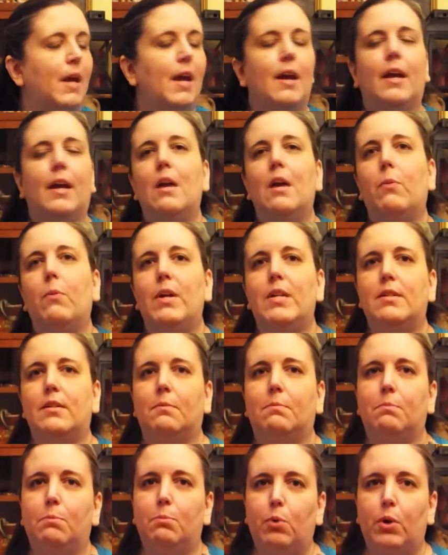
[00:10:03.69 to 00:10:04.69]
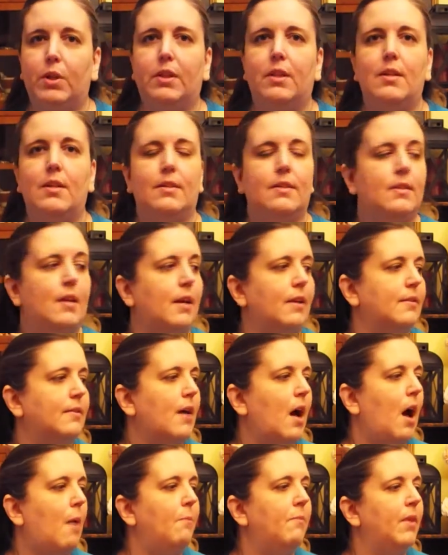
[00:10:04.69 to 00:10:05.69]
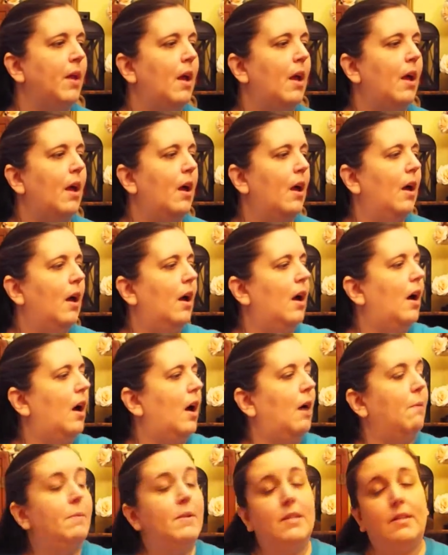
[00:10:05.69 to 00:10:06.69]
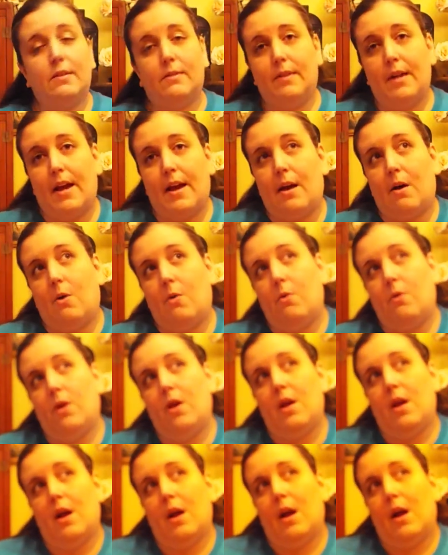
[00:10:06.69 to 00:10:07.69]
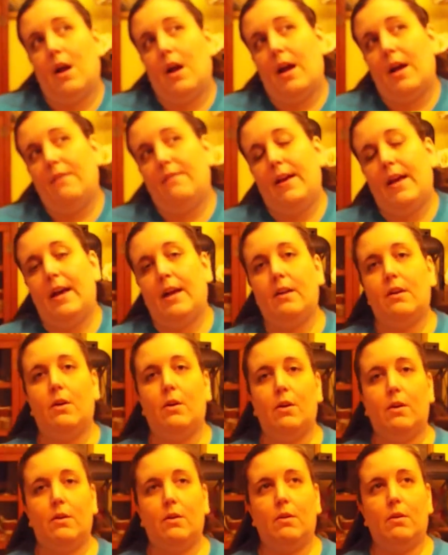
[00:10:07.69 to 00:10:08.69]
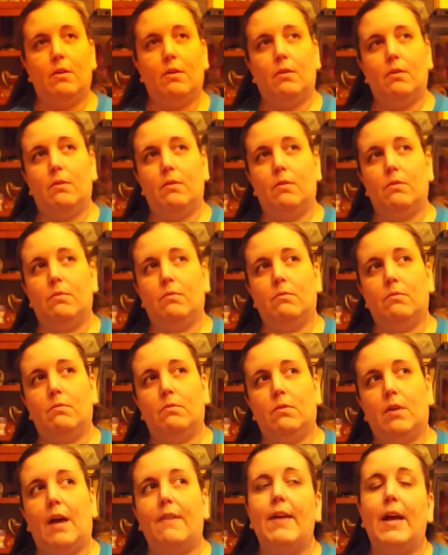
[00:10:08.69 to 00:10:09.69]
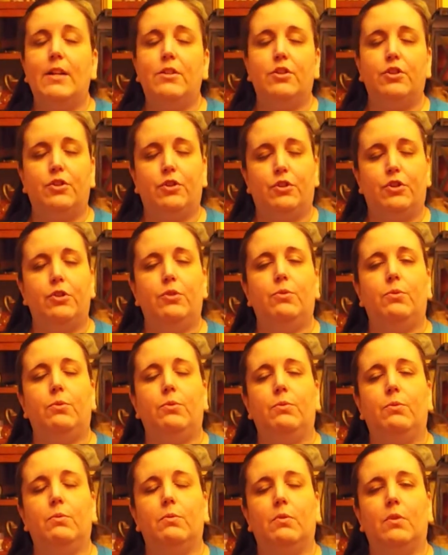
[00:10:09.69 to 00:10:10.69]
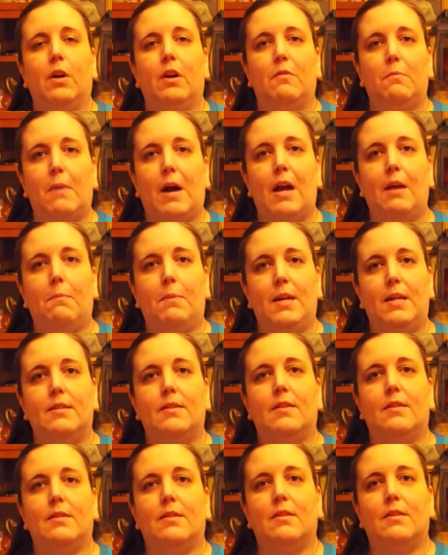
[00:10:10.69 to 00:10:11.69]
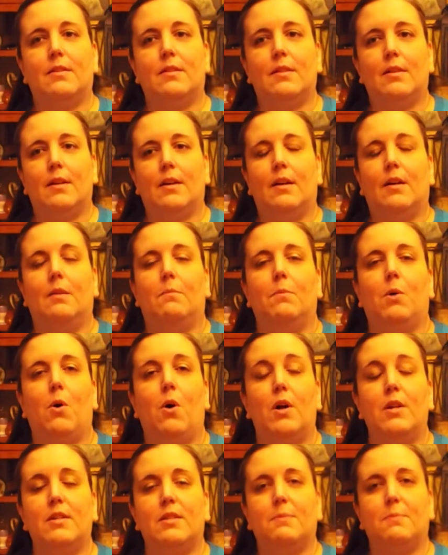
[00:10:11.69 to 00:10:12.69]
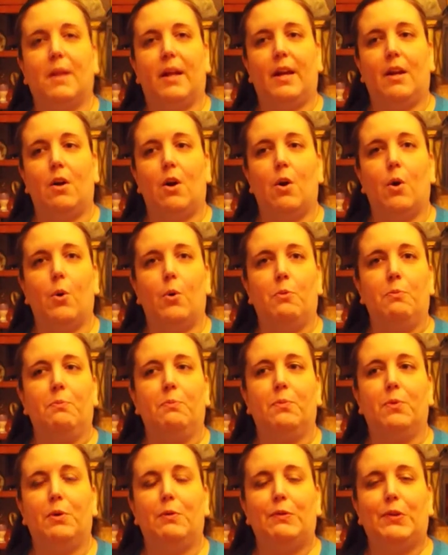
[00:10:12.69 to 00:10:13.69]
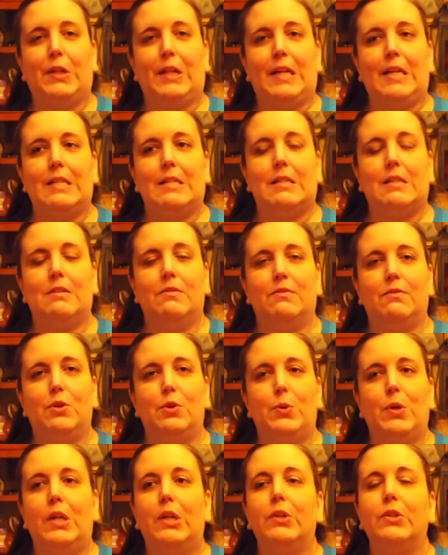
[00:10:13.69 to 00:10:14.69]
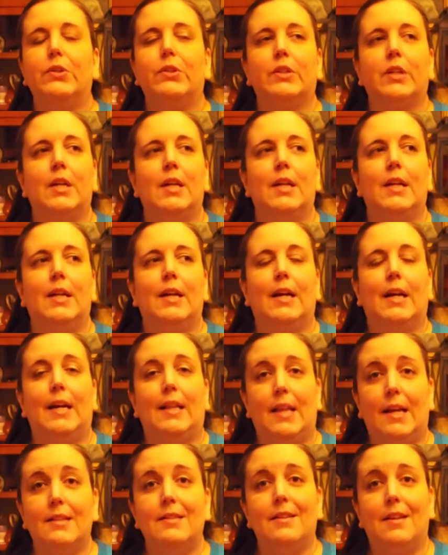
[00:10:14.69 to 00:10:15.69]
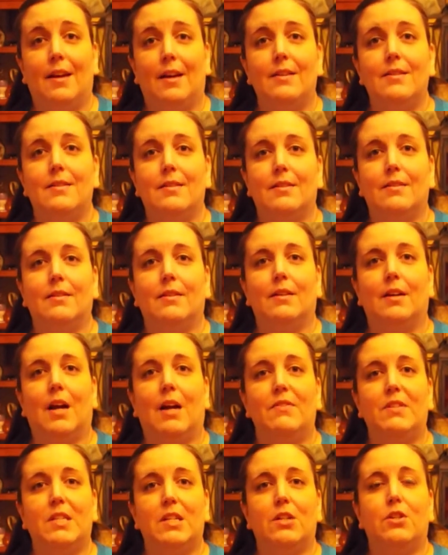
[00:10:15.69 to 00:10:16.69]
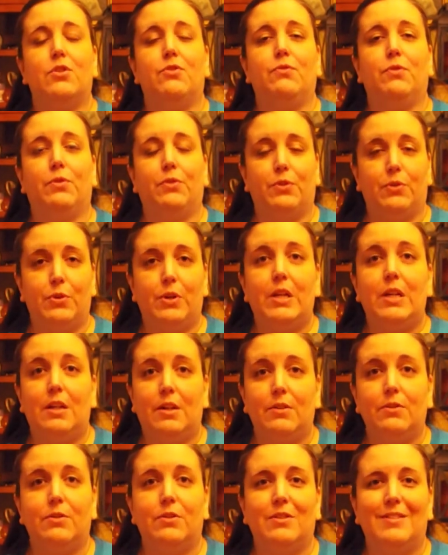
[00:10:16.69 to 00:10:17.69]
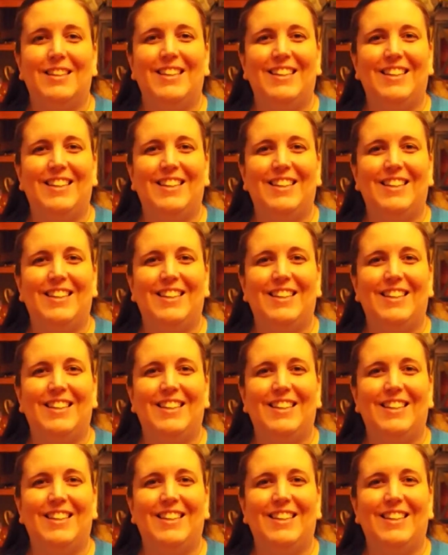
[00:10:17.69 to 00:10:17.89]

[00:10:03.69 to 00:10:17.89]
I can't wait to put these things up. Up until now, I've had two of my pieces on display in our home over the last few years, and that's it. I've stitched for 30 years.